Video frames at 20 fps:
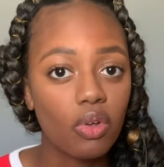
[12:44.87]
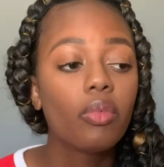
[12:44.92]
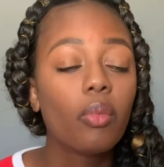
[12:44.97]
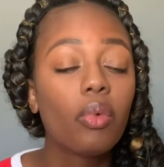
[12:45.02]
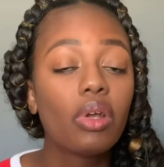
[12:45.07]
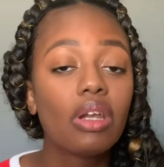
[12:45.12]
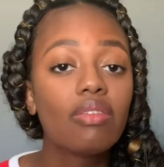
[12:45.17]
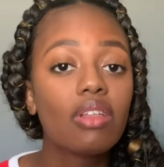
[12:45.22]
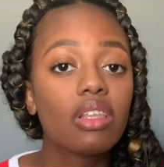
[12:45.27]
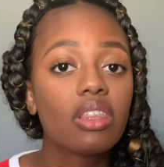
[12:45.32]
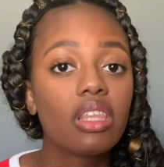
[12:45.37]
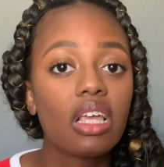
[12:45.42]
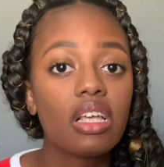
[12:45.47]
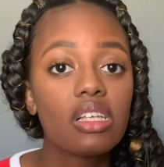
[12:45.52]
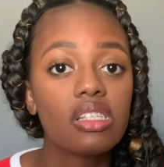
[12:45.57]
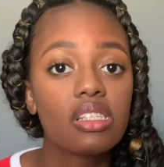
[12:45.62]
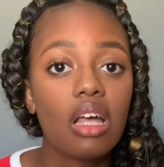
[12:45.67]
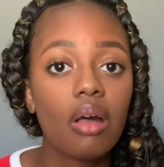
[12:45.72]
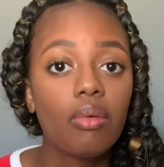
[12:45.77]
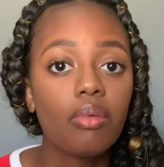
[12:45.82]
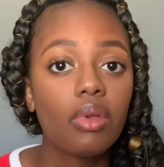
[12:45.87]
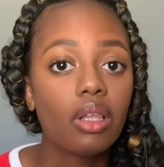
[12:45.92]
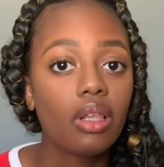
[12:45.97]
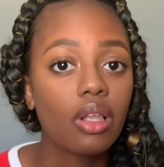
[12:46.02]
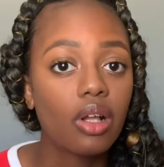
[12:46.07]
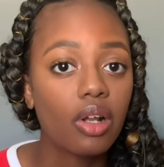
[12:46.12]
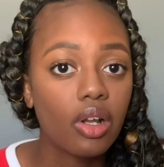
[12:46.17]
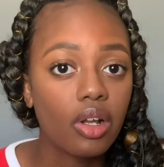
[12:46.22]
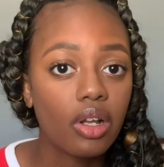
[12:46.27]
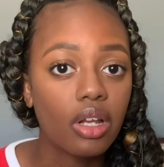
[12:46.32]
one of the things that we
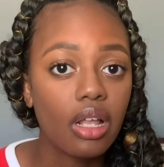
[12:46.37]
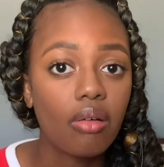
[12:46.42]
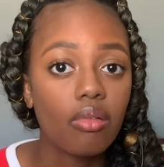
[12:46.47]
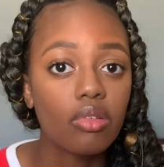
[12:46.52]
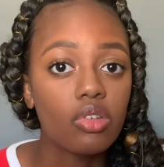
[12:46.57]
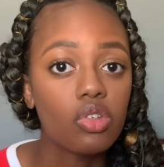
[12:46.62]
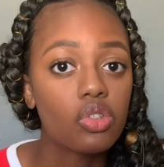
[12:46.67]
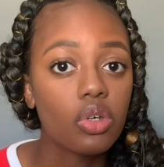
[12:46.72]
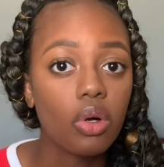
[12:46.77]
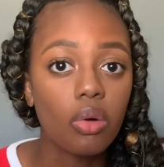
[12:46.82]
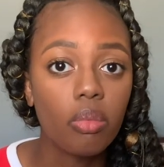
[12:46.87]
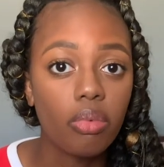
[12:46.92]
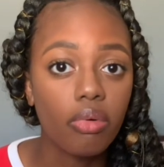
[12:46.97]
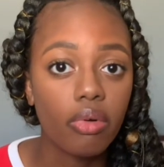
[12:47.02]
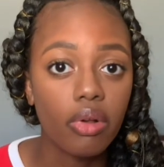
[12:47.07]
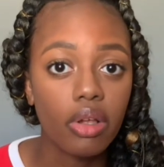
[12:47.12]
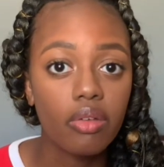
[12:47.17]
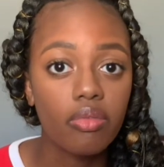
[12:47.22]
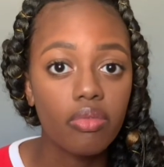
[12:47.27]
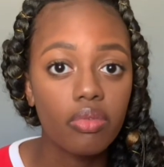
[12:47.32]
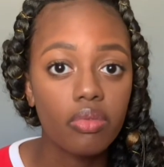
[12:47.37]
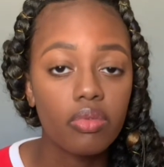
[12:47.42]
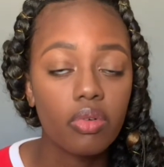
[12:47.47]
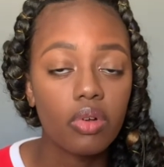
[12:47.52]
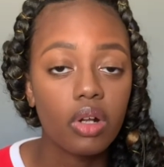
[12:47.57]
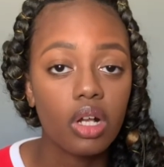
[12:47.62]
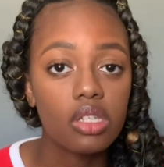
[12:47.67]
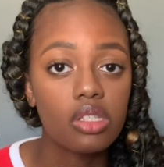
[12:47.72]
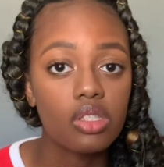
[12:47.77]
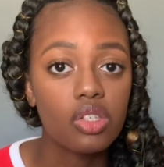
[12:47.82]
learned that was so important for
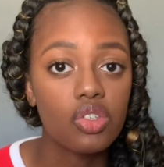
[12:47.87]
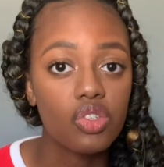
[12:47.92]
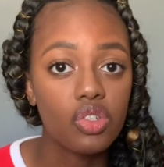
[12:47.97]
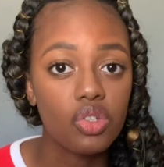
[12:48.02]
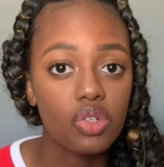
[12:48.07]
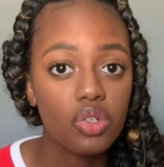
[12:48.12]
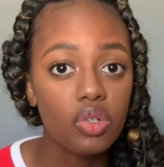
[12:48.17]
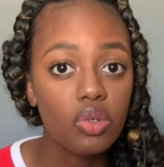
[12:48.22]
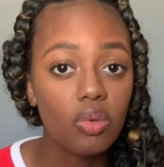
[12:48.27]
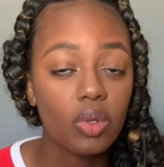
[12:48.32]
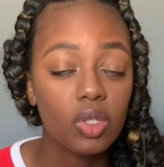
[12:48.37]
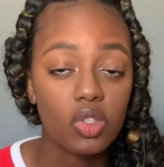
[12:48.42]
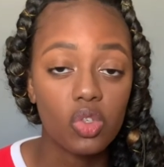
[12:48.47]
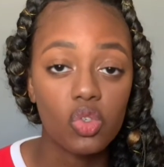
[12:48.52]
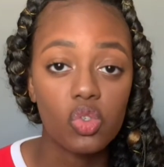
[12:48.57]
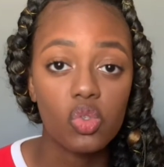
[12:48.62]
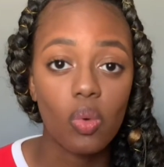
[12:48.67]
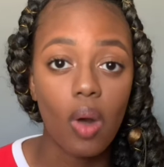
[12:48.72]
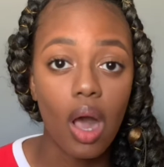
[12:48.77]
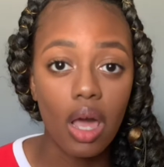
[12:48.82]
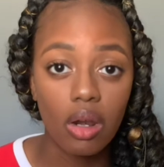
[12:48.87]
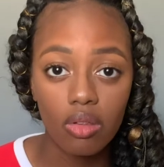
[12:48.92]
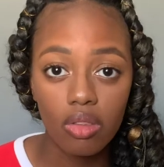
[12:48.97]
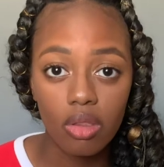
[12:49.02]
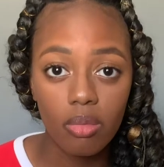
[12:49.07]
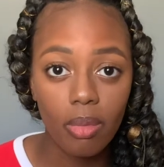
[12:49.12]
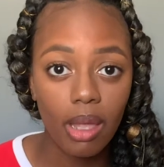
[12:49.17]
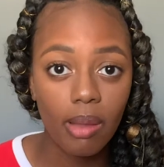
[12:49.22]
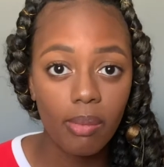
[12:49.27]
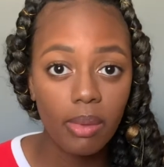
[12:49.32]
us to do was to swaddle the
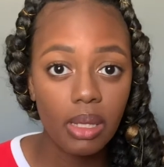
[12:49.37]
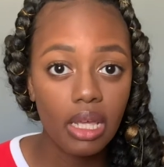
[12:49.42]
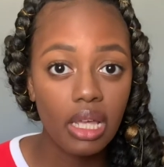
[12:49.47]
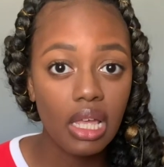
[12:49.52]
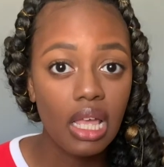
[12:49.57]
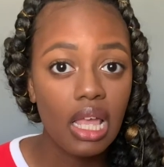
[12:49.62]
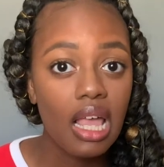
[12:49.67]
baby.